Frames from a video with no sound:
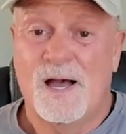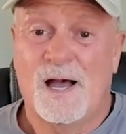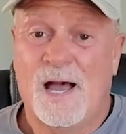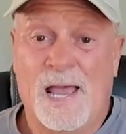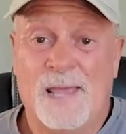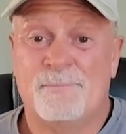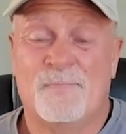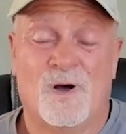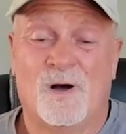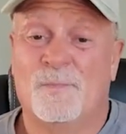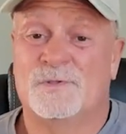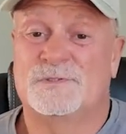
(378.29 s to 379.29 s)
I'm
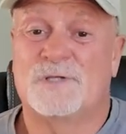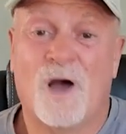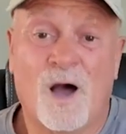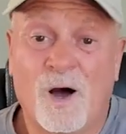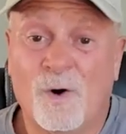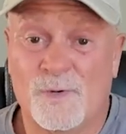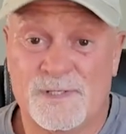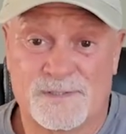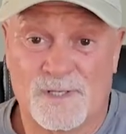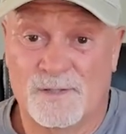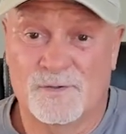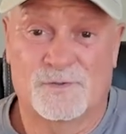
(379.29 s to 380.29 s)
almost always
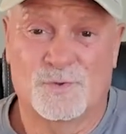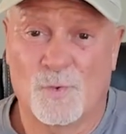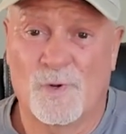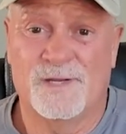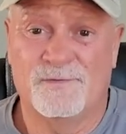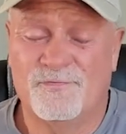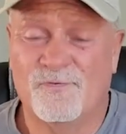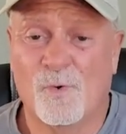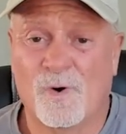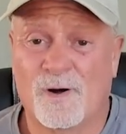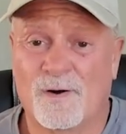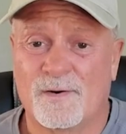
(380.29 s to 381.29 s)
under
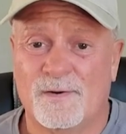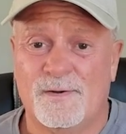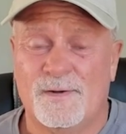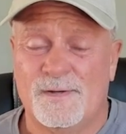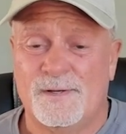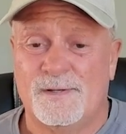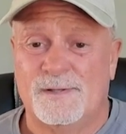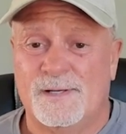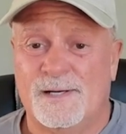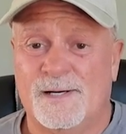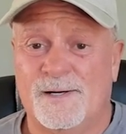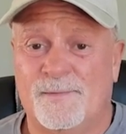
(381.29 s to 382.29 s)

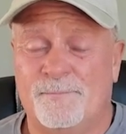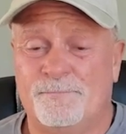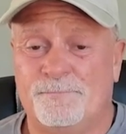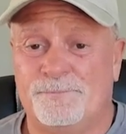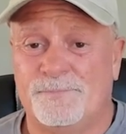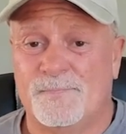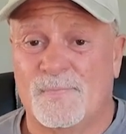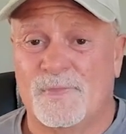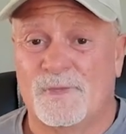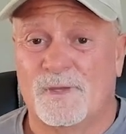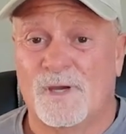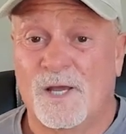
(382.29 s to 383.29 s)

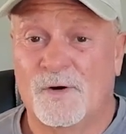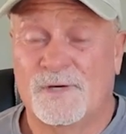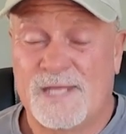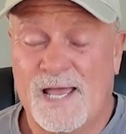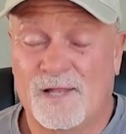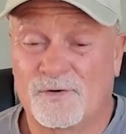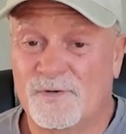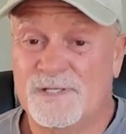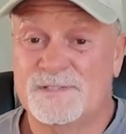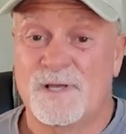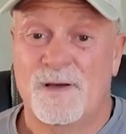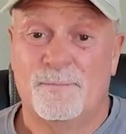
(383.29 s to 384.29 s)
2,400 calories,